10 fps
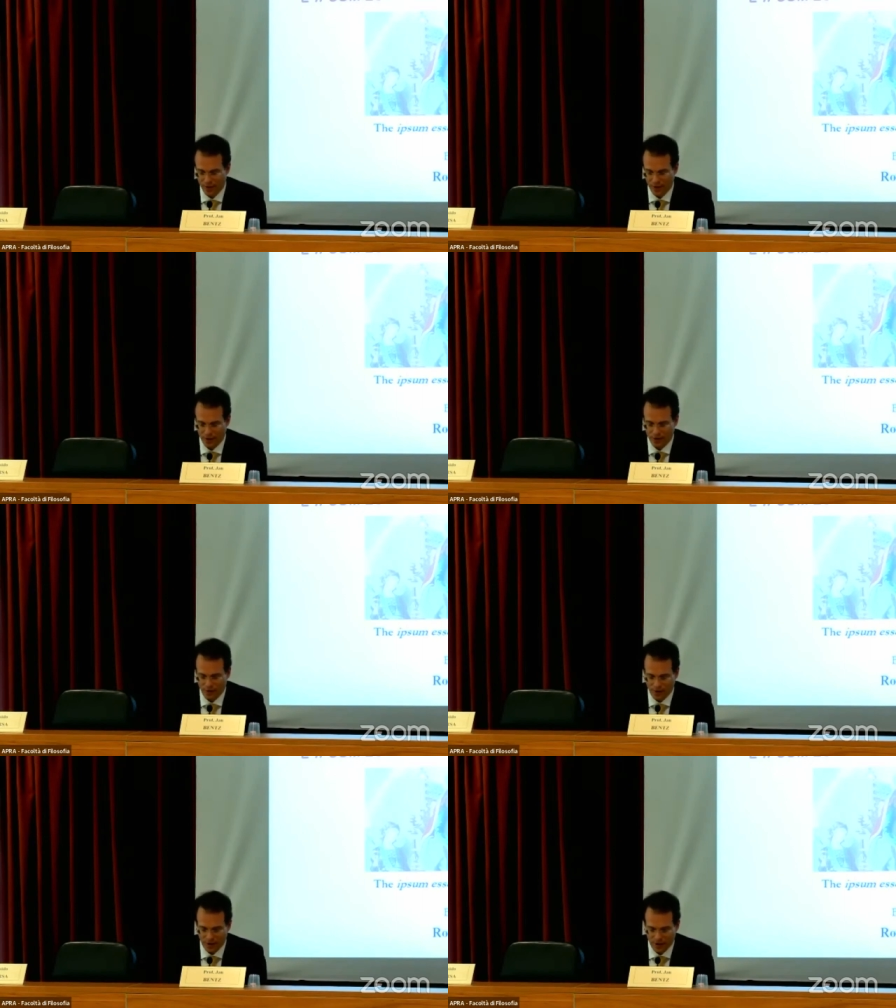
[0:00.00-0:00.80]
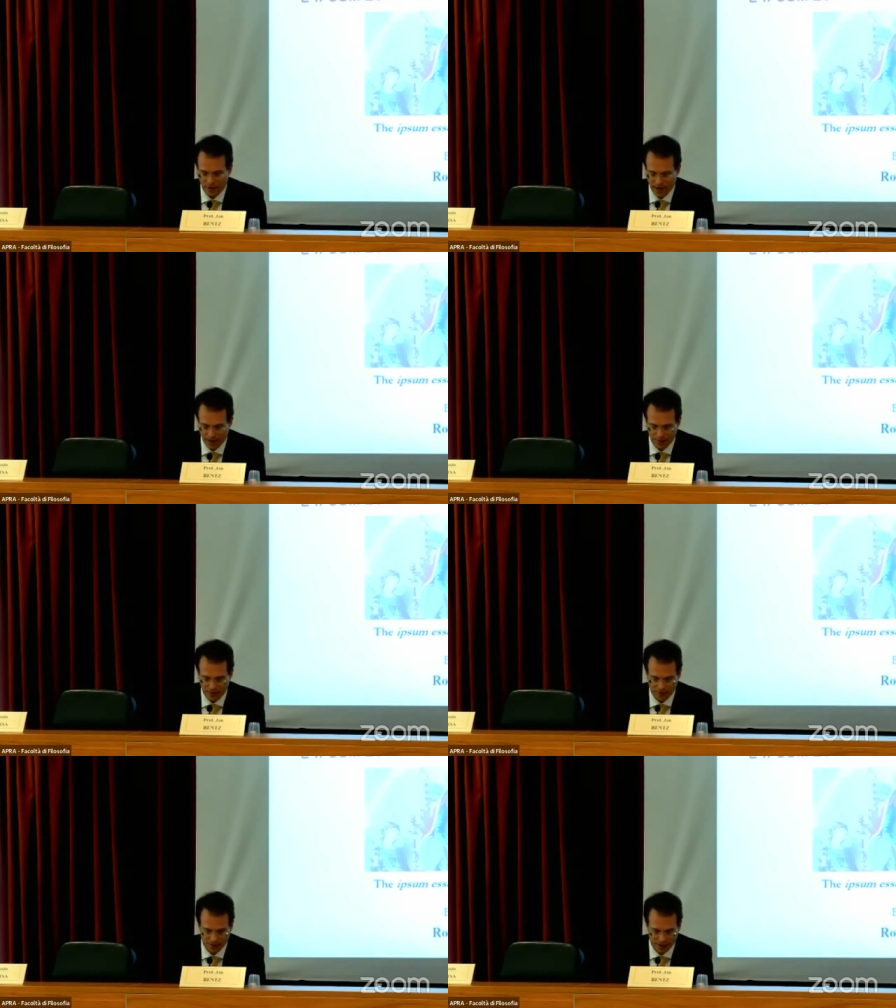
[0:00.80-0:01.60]
with our ordinary
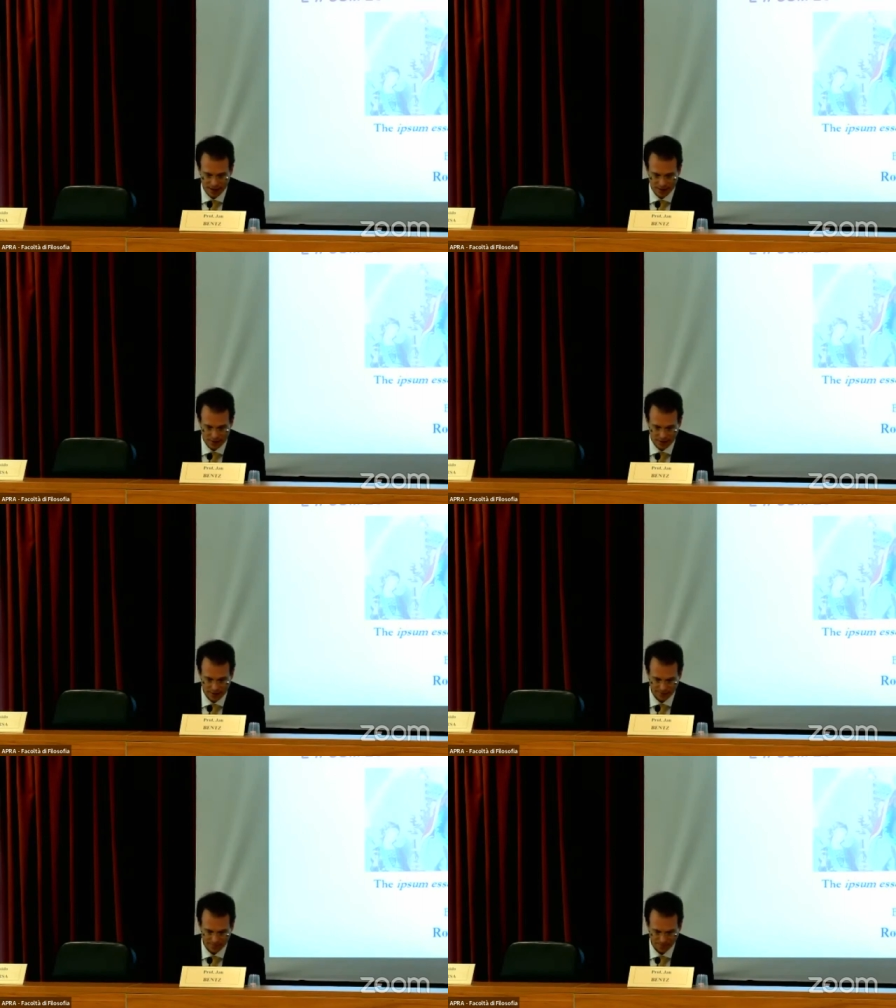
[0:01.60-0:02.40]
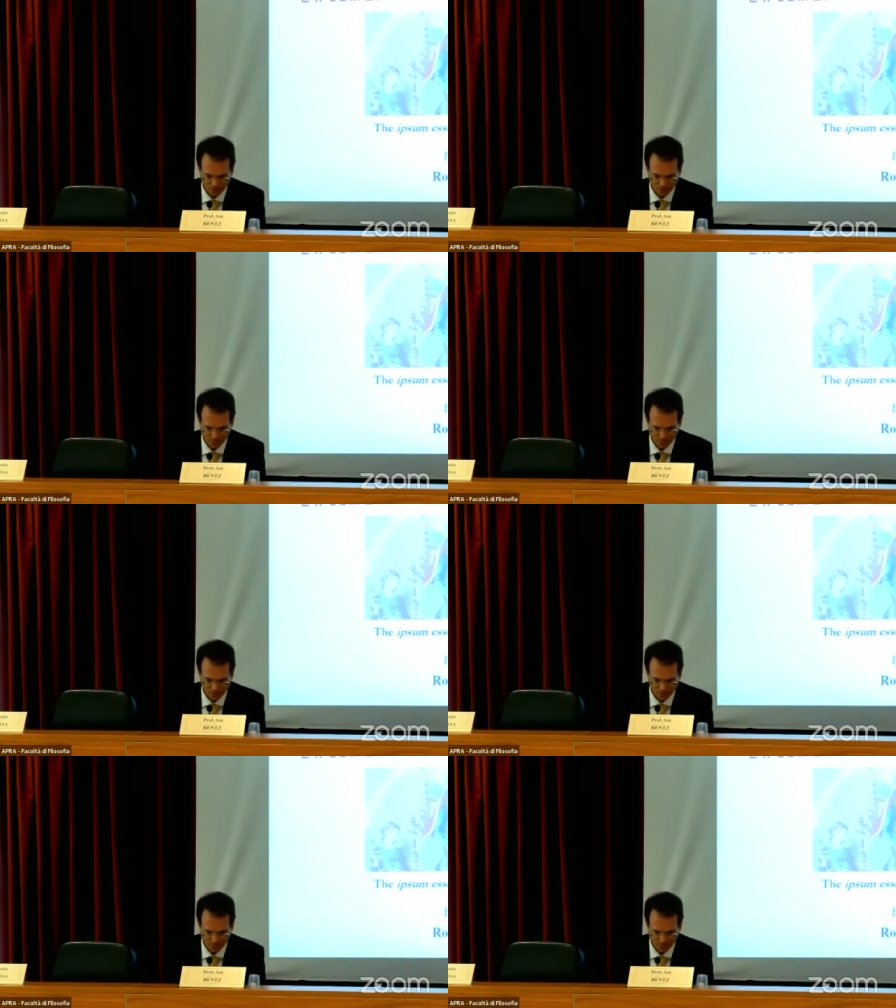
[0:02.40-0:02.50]
language, end quote.